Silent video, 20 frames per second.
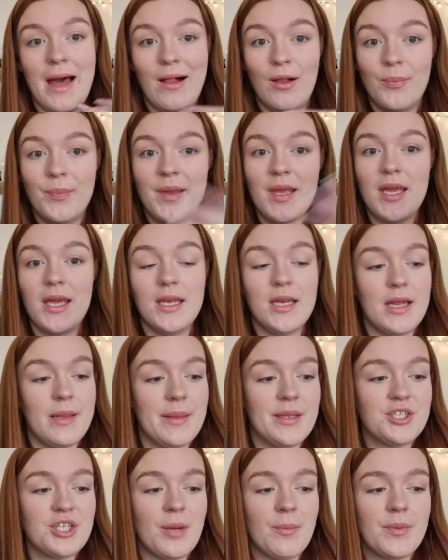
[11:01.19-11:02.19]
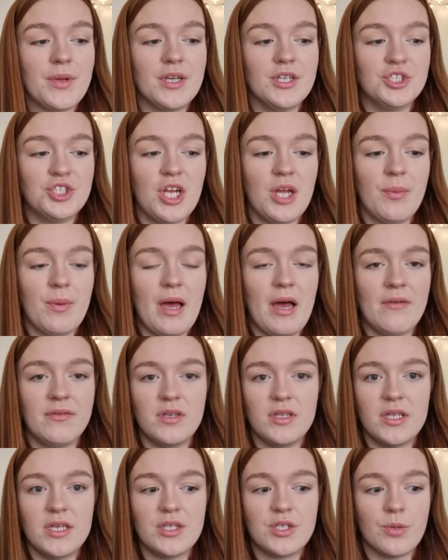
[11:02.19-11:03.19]
Alpine in the championship
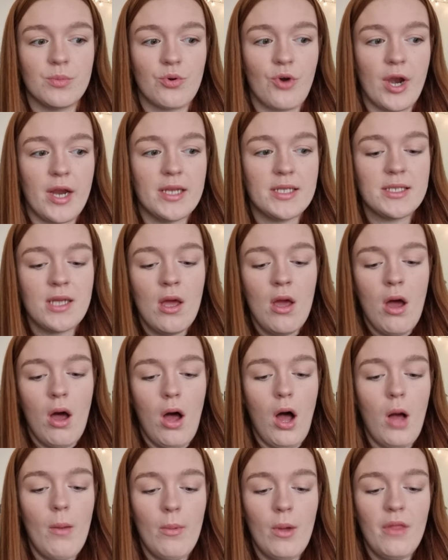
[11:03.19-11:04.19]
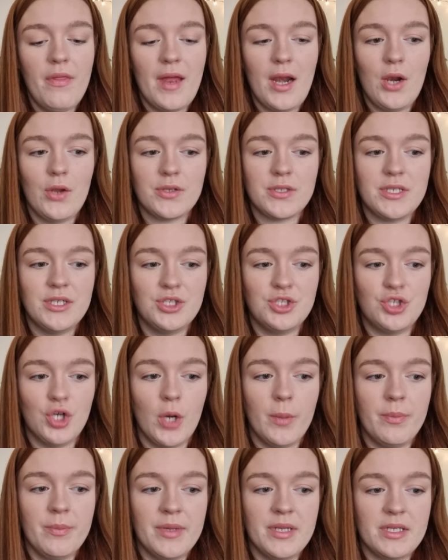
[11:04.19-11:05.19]
after these upgrades. Otmar then lost his
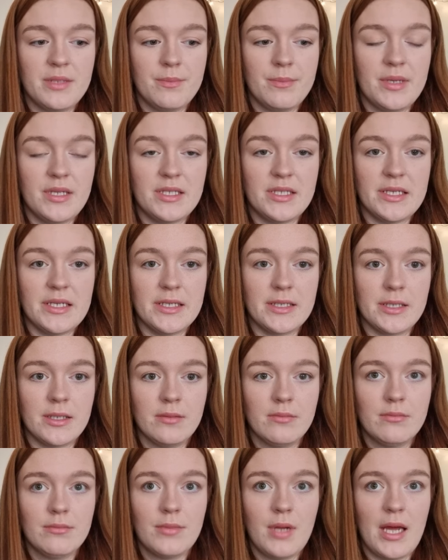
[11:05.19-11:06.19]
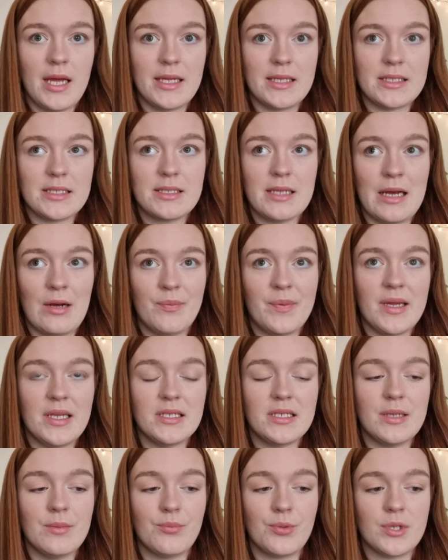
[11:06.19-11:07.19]
job mid-season as Alpine
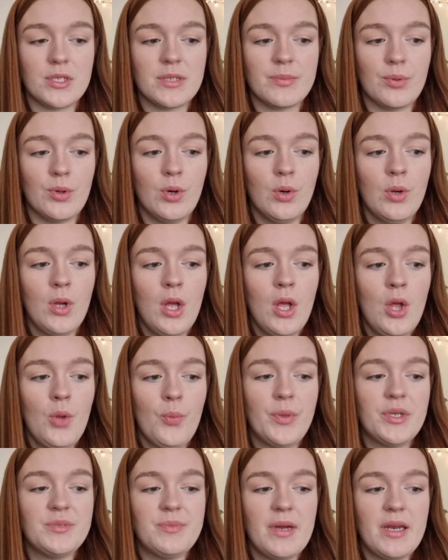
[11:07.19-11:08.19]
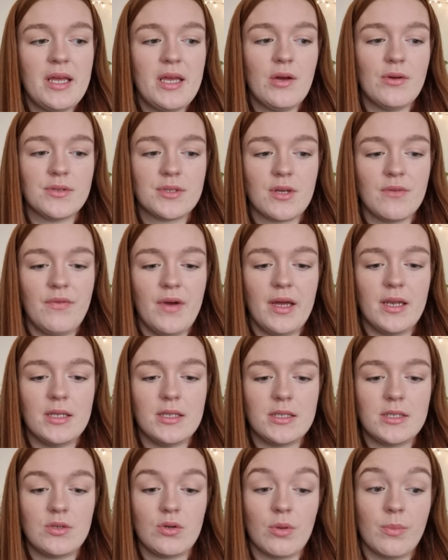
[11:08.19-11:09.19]
team principal, which many Oscar
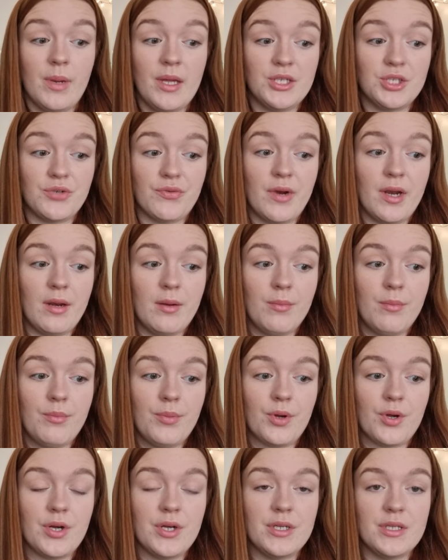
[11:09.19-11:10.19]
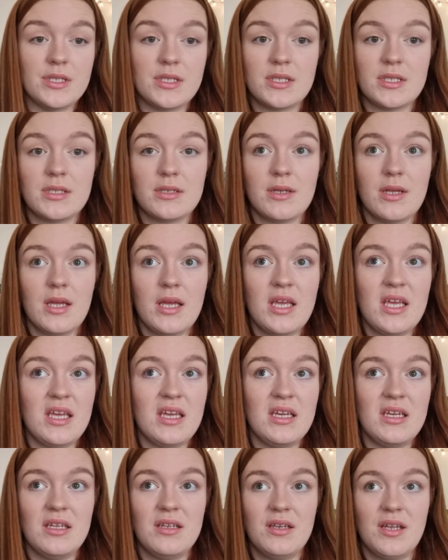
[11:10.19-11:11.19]
fans took pleasure in because
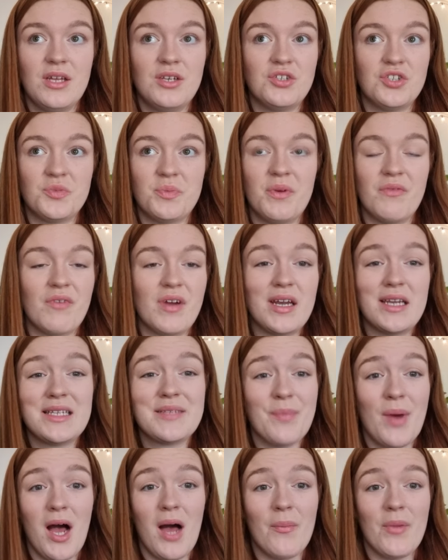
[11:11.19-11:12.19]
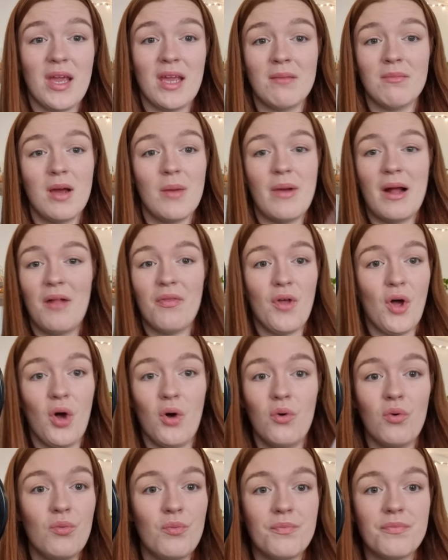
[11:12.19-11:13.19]
he had just been really smarmy about the
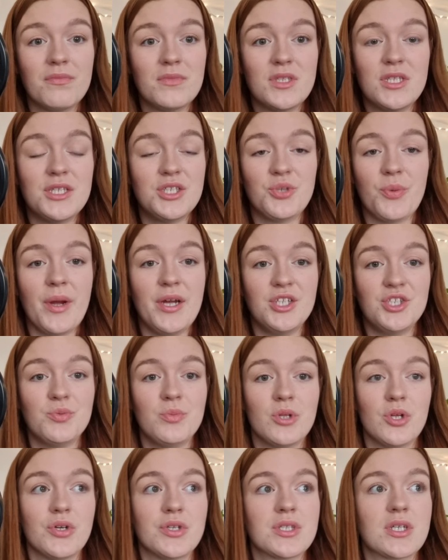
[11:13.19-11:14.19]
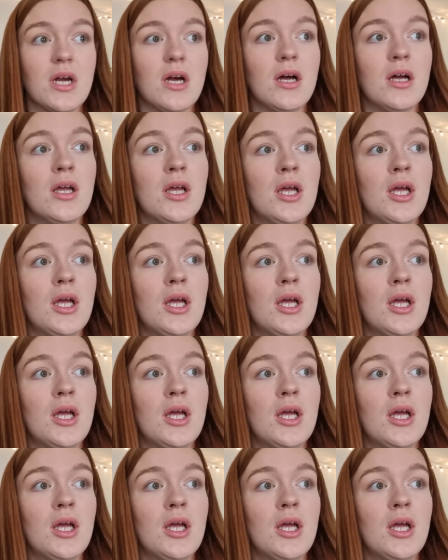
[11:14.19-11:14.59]
whole situation with Oscar.